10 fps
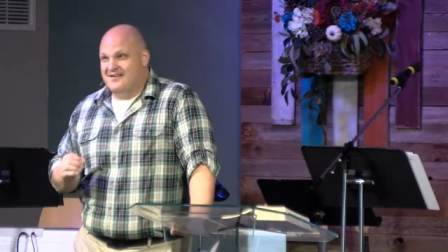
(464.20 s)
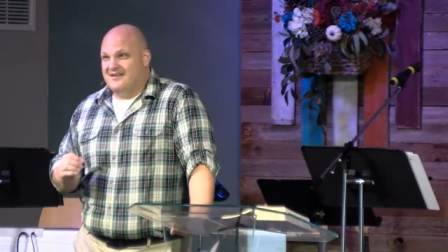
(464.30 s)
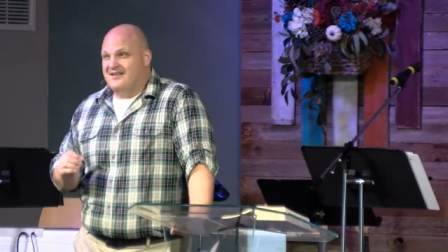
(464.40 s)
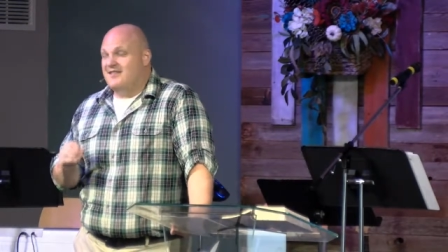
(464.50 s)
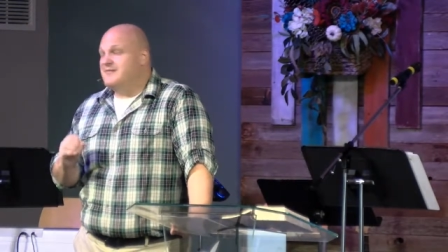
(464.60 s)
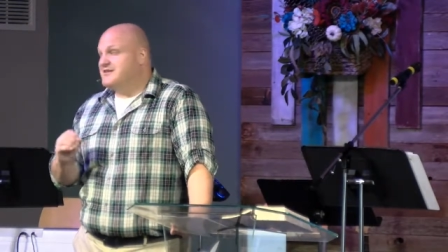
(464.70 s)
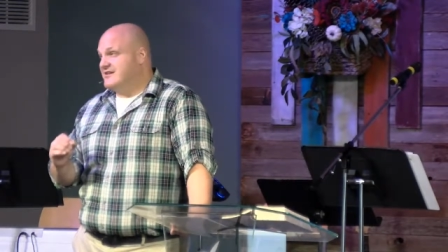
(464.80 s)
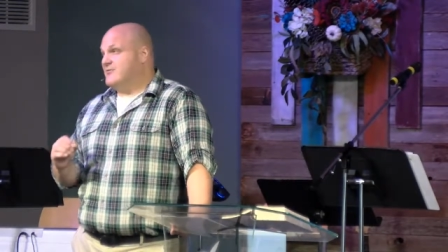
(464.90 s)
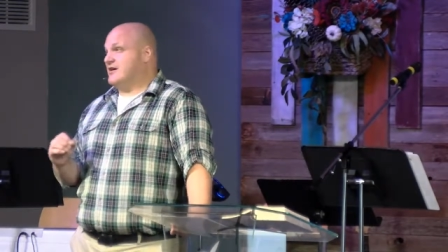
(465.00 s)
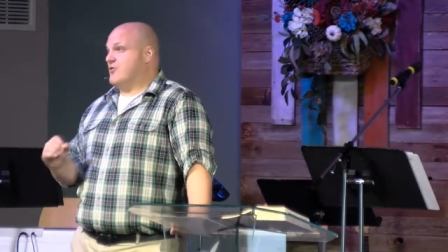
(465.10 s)
Now, let me tell you
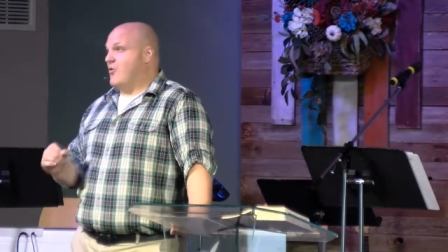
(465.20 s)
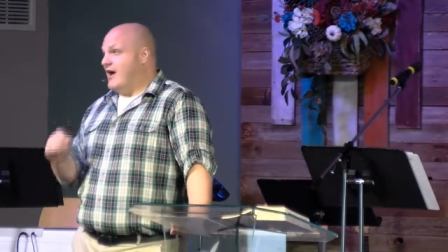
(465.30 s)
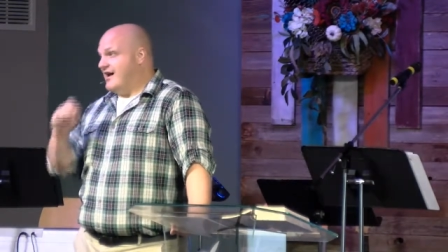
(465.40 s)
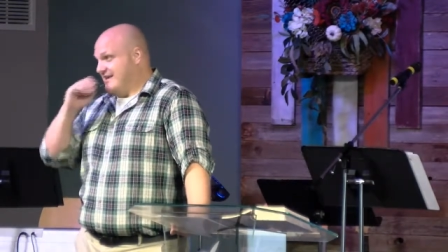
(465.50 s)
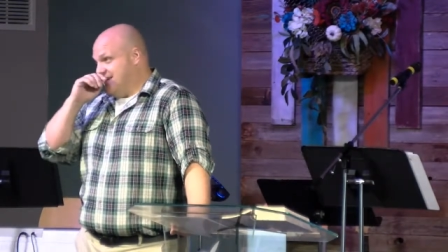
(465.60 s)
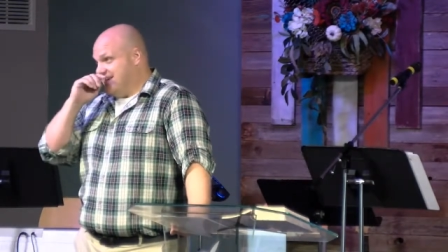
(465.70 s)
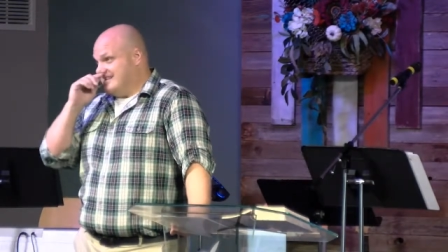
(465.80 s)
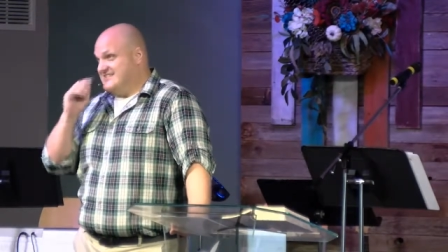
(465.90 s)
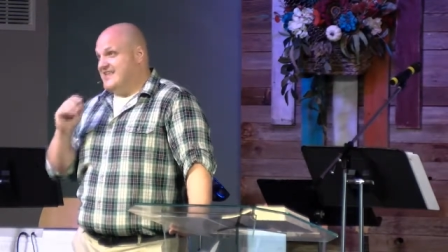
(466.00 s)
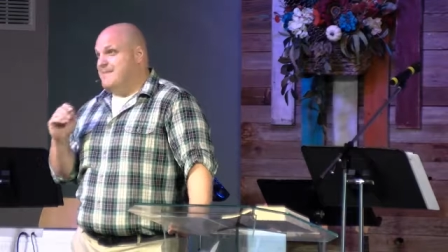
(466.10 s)
what a guada
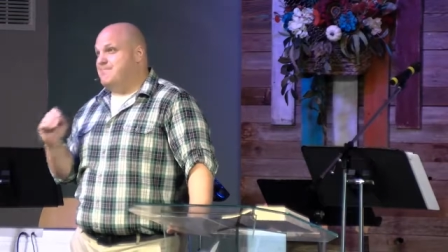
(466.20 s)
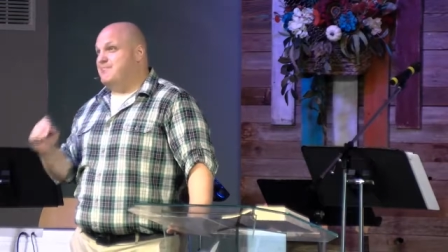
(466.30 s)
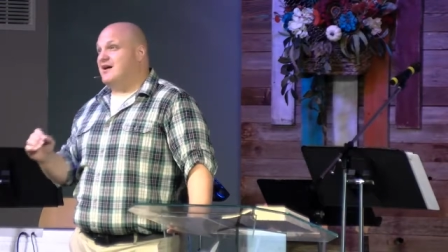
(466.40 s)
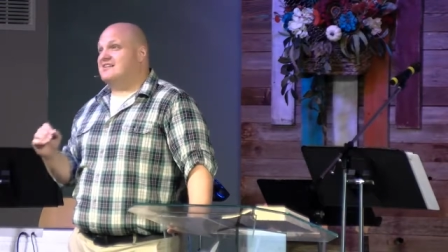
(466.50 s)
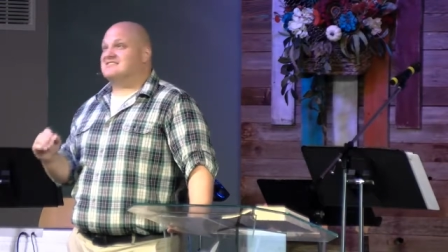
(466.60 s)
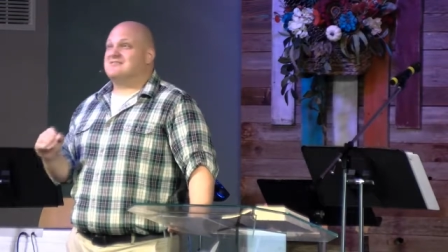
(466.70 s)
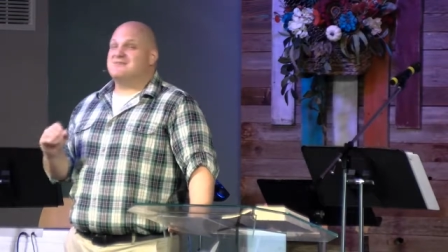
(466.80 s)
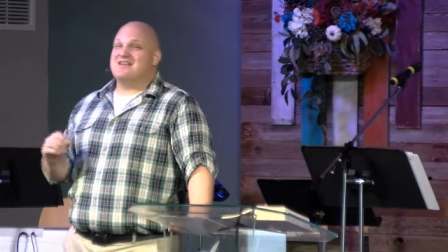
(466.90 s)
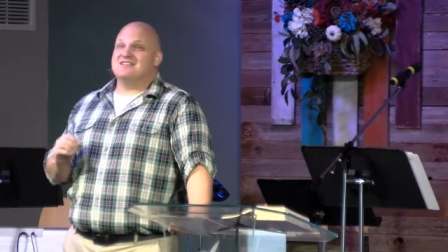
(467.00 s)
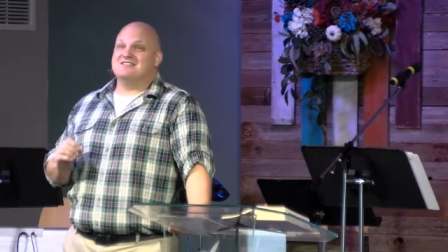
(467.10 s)
is. They bust some
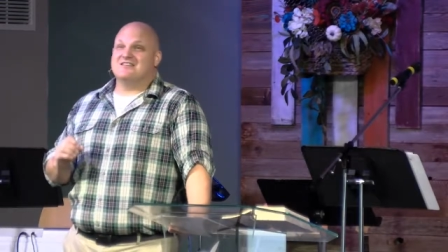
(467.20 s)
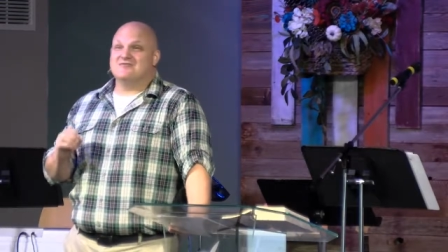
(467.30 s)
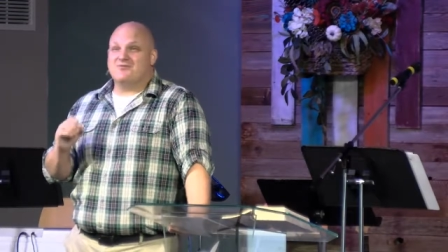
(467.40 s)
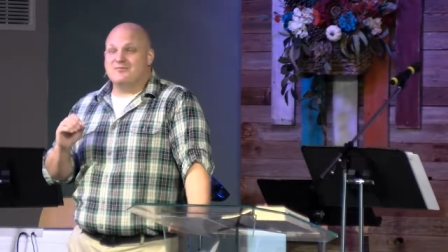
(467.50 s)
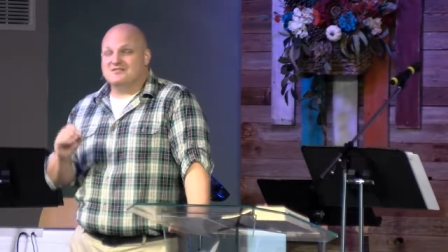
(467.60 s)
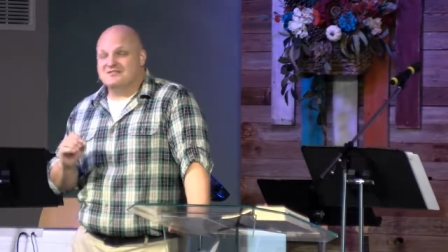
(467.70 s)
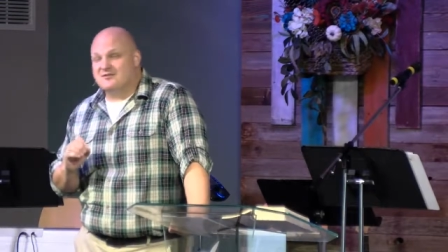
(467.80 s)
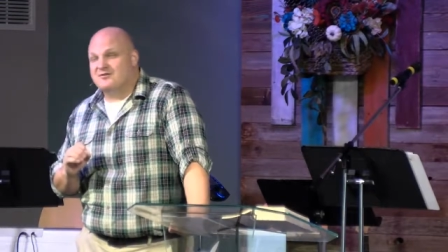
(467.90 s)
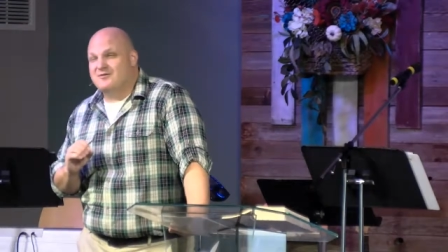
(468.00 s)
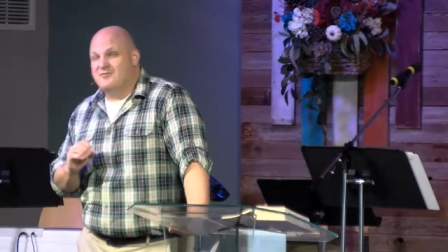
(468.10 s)
kids in from this little
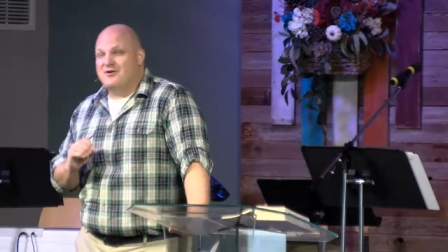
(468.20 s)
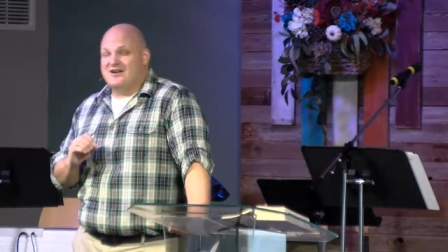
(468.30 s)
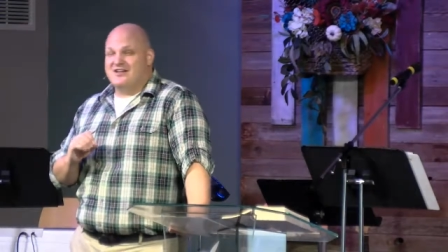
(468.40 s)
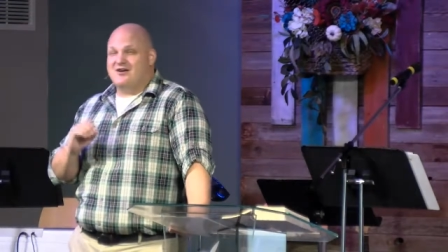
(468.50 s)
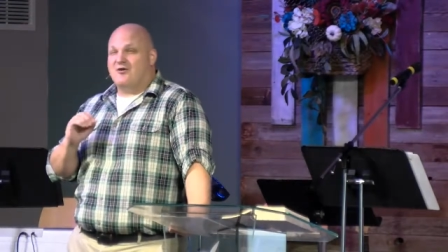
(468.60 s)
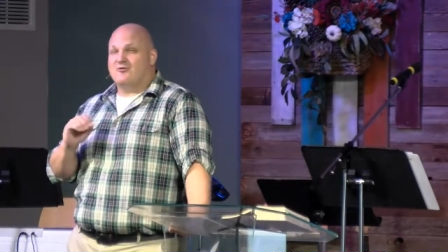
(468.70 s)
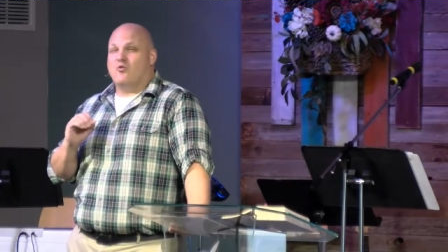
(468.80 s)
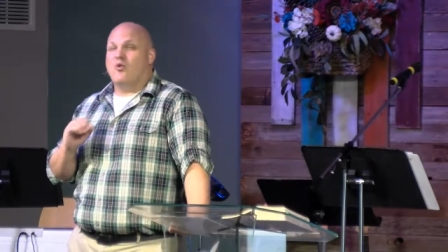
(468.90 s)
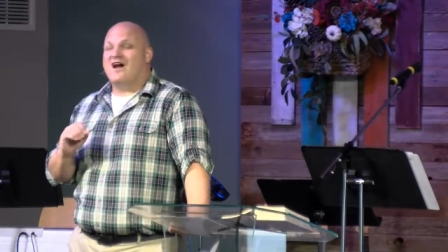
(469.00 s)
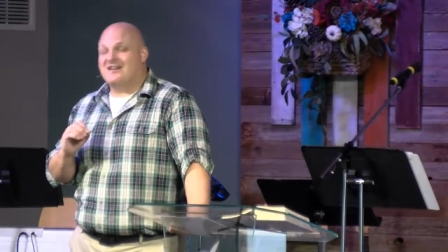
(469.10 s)
community called
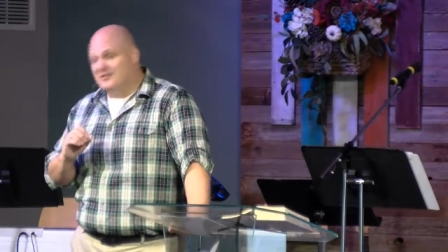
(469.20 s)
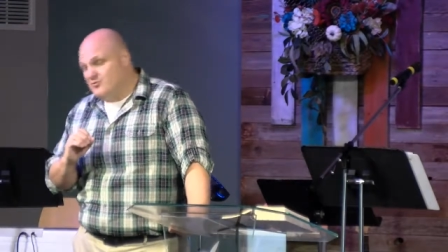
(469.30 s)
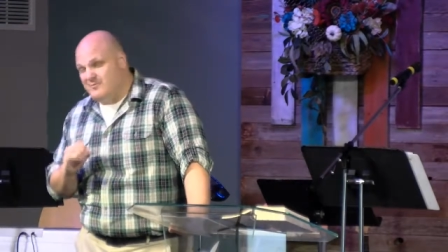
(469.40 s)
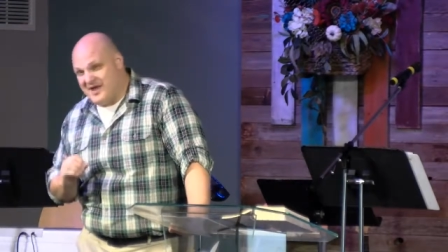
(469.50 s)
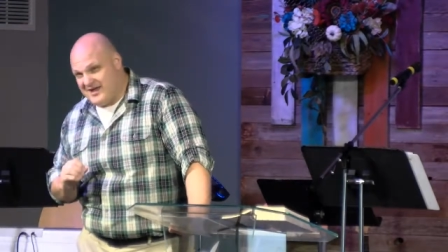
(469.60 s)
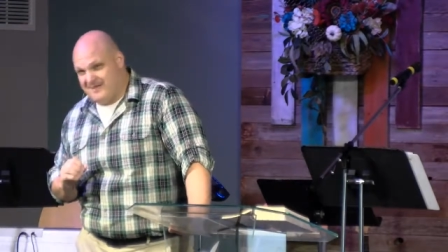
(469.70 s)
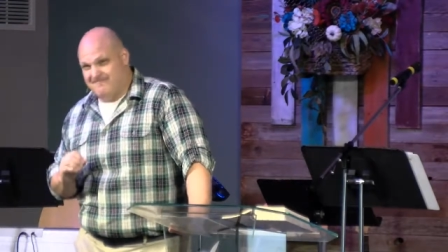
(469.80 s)
Guadalupe.